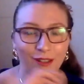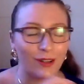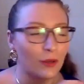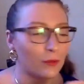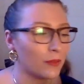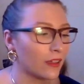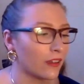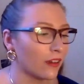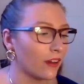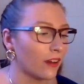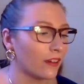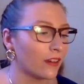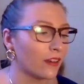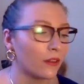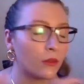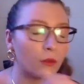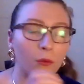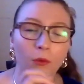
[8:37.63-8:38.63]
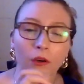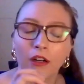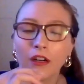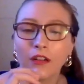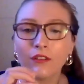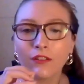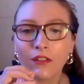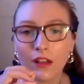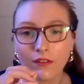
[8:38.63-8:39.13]
Oh my god. The what
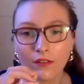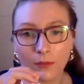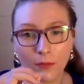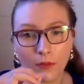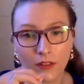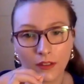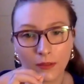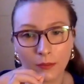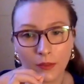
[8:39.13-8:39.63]
I love about this